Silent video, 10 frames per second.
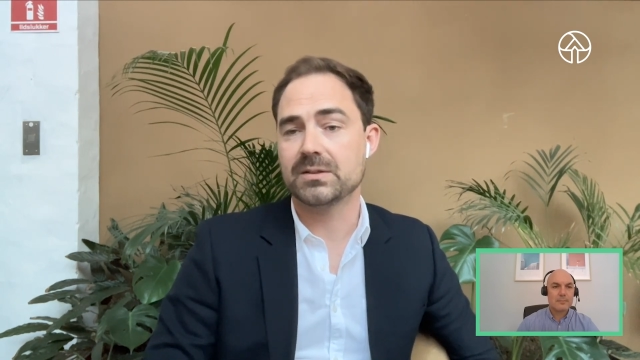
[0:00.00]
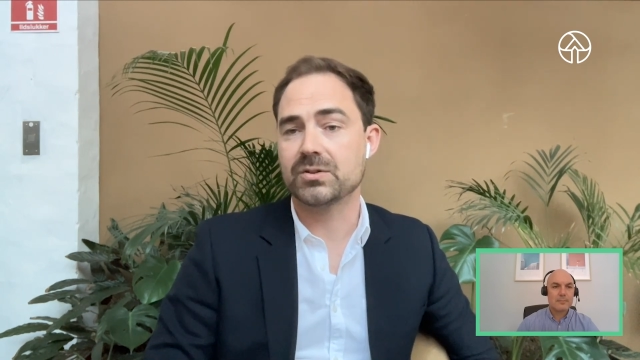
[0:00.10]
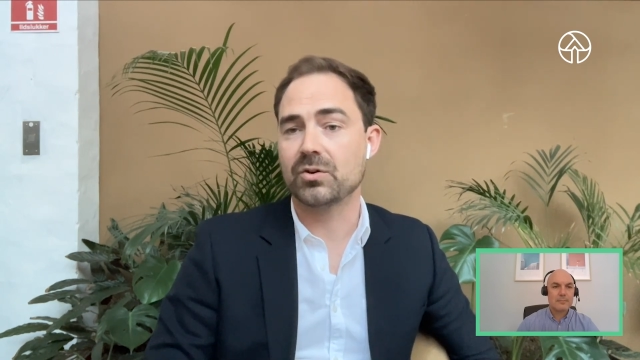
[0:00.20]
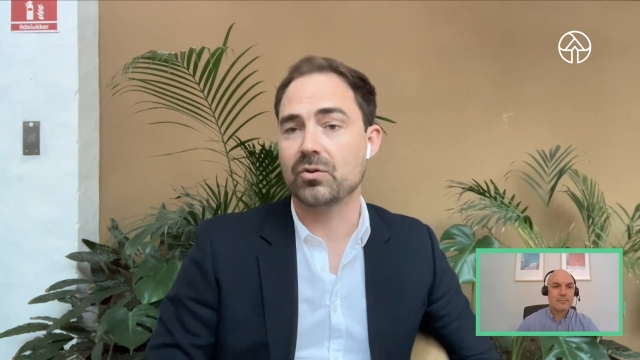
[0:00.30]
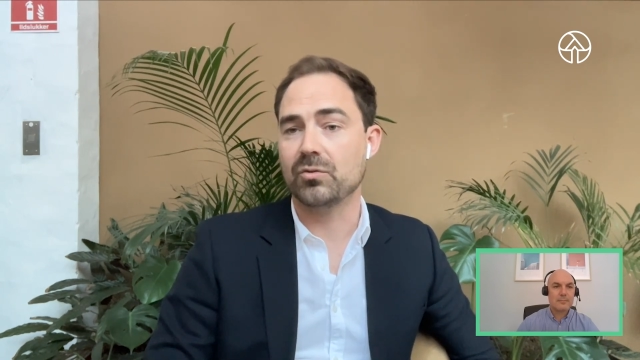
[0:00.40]

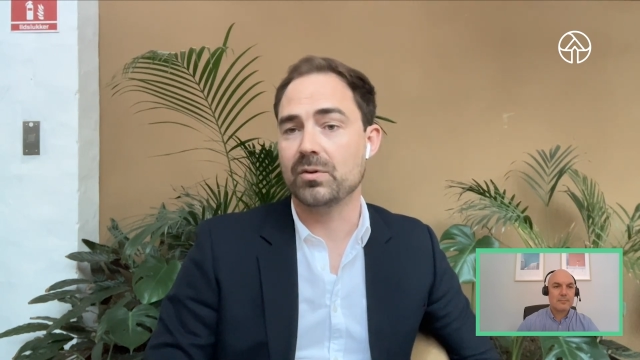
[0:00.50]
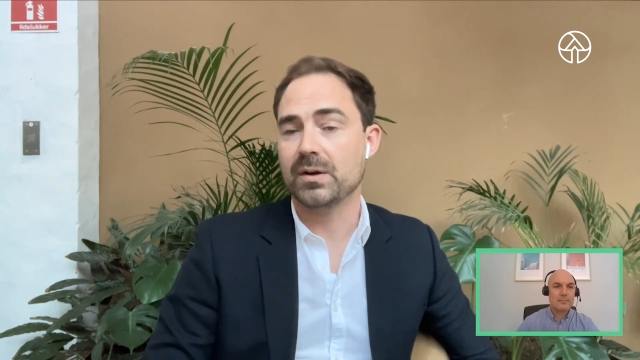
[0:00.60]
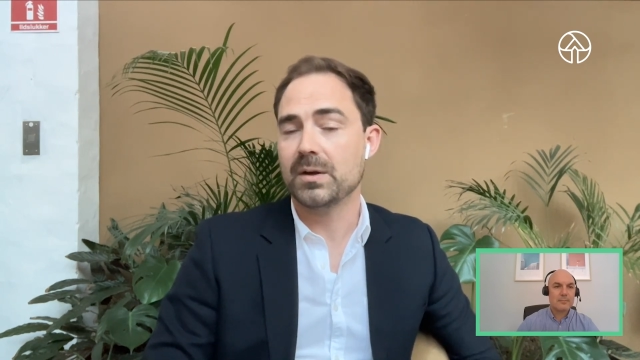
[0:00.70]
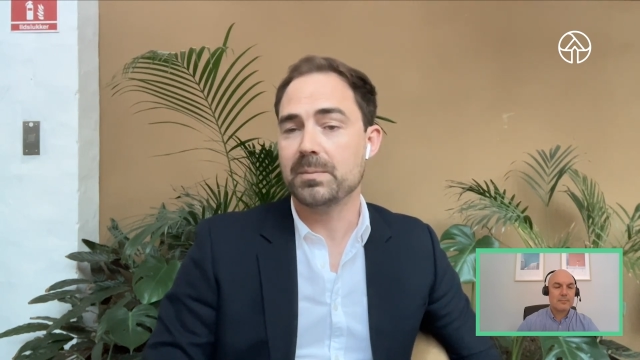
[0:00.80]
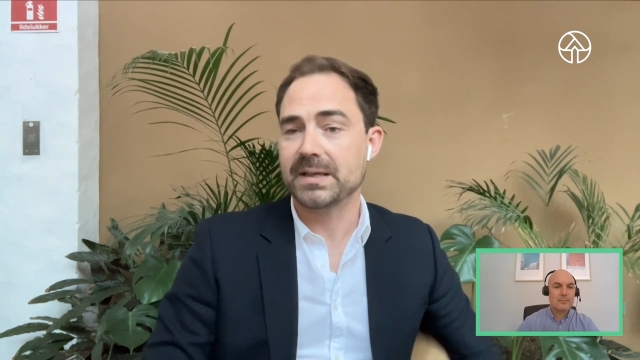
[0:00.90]
So
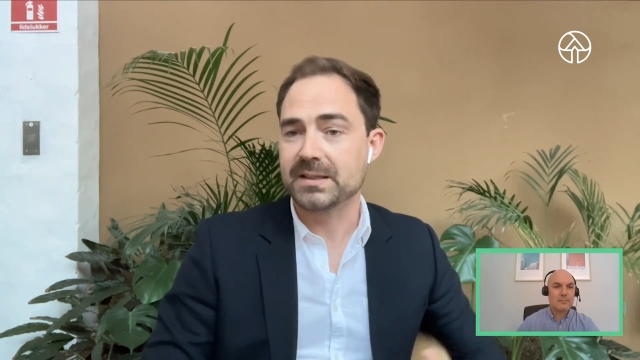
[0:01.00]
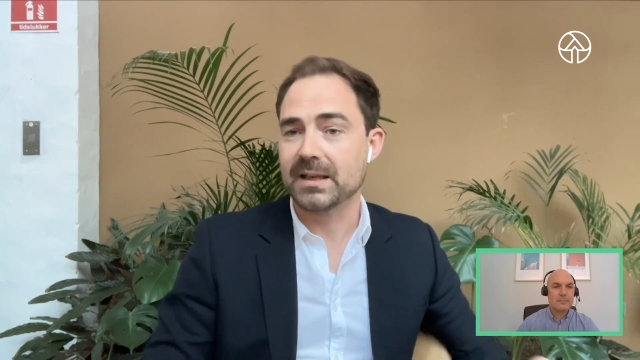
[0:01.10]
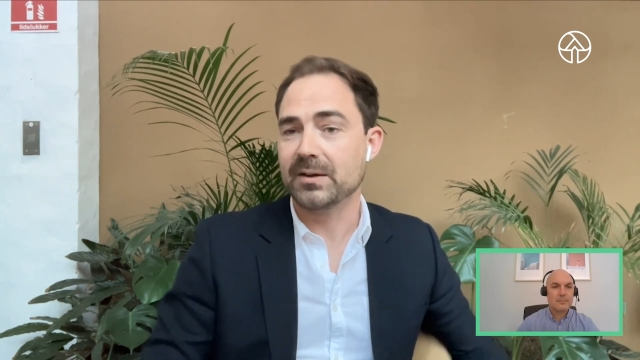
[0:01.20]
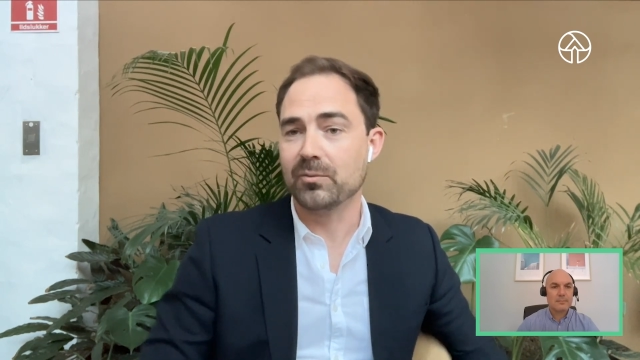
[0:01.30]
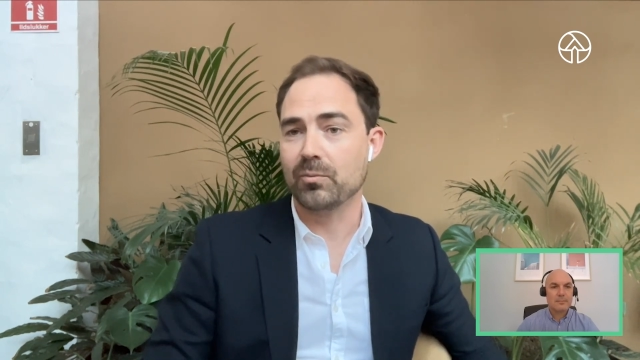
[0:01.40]

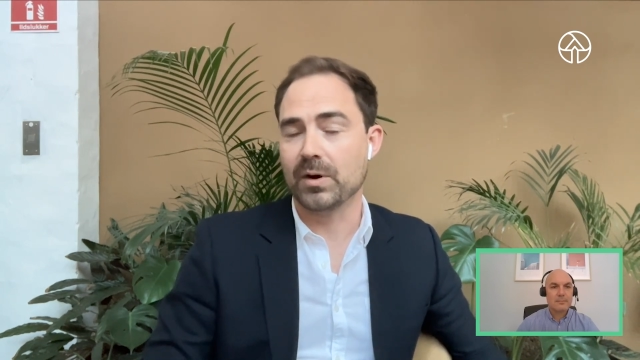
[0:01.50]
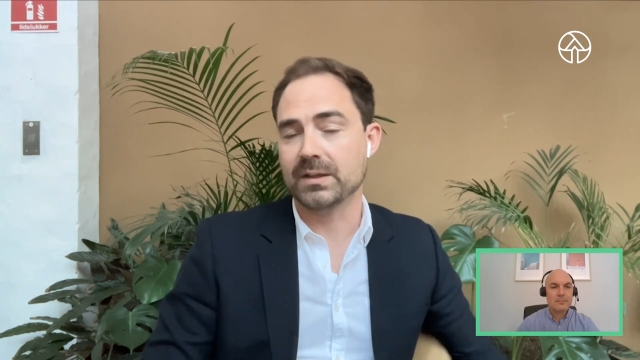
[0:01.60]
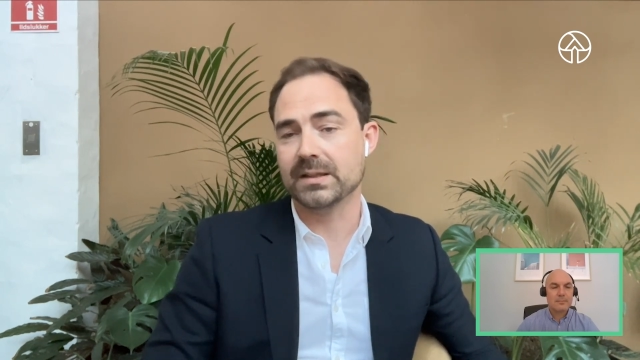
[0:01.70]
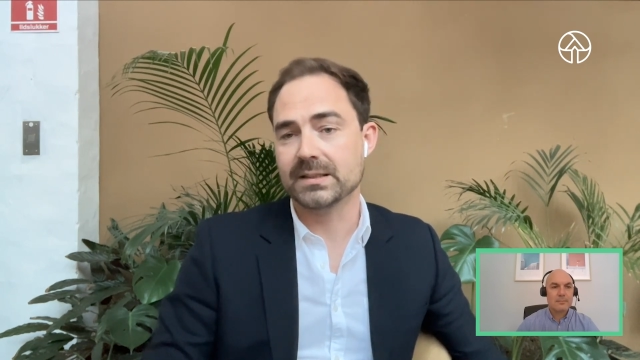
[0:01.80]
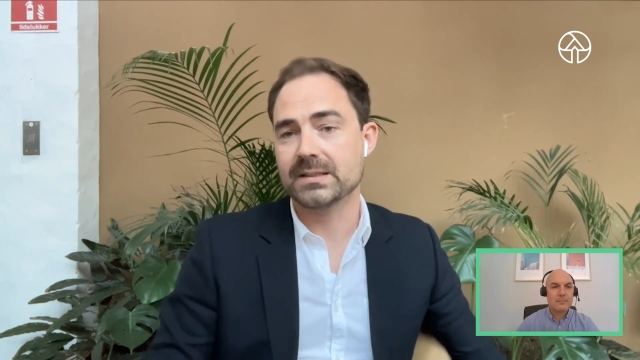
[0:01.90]
basically, what
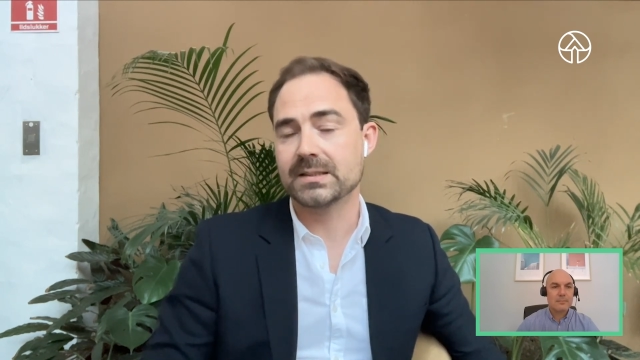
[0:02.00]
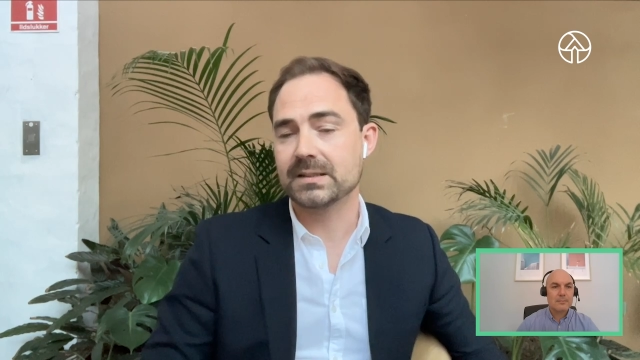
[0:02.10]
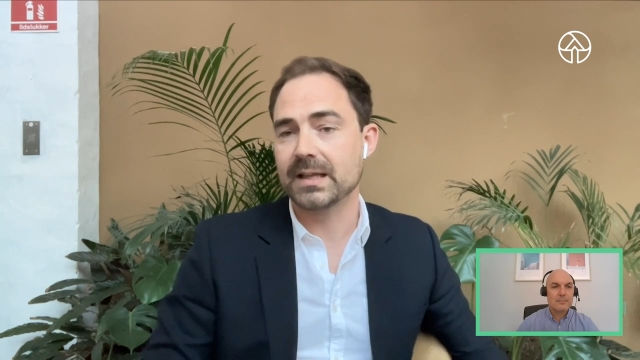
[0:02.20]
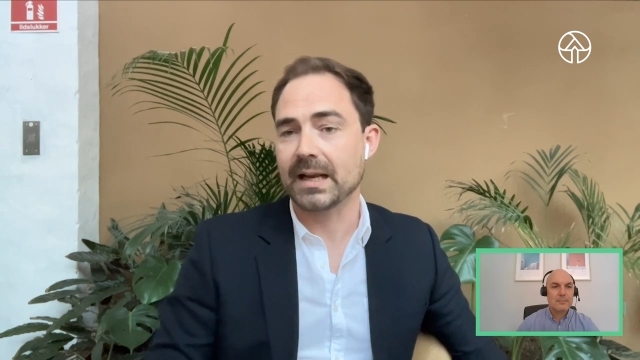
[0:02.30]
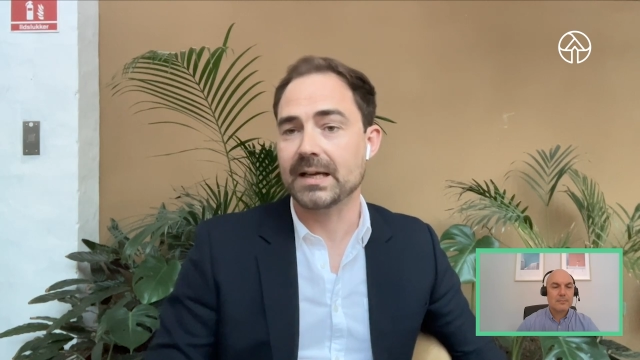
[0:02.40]
it is
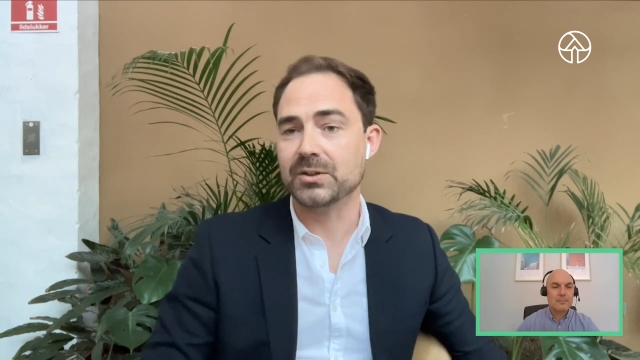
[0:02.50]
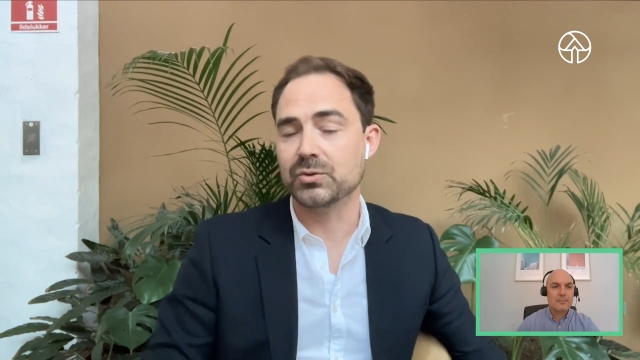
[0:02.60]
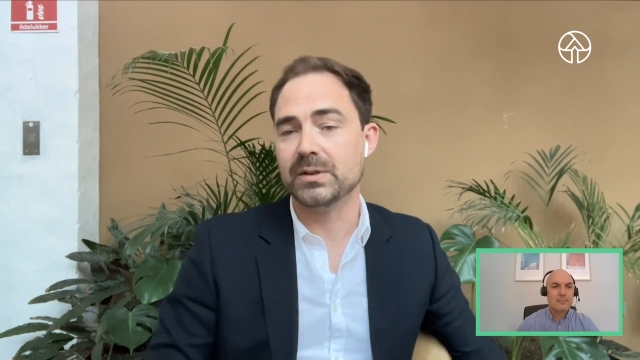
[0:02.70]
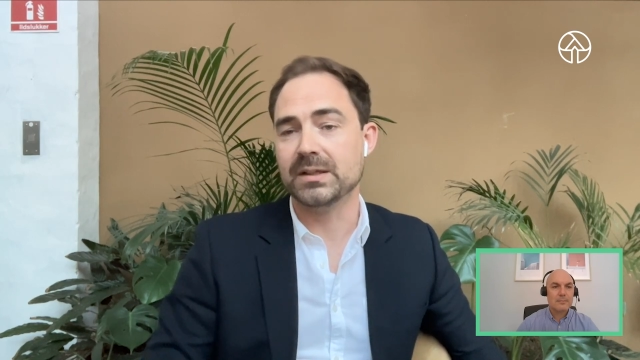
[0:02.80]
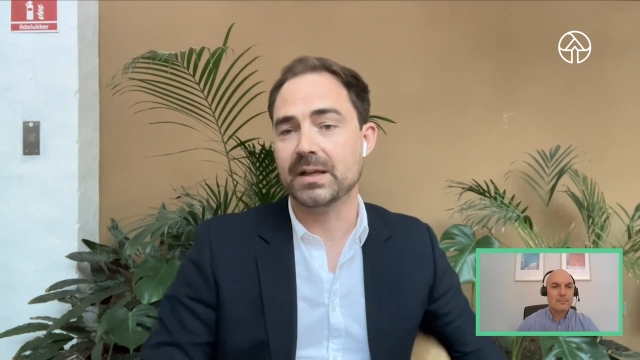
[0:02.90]
that I
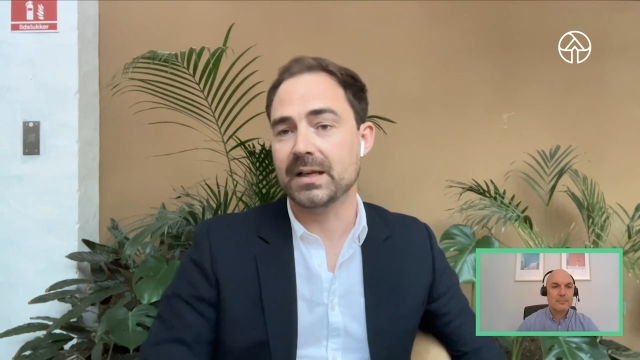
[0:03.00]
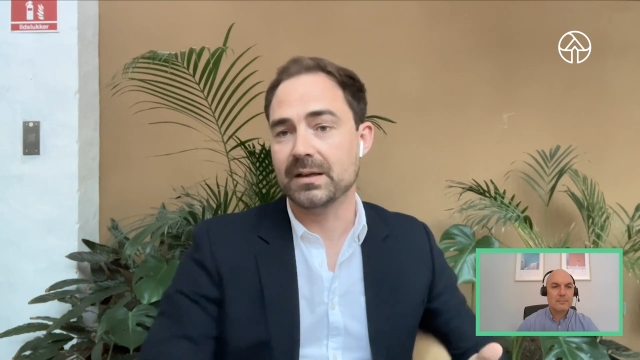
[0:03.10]
do, and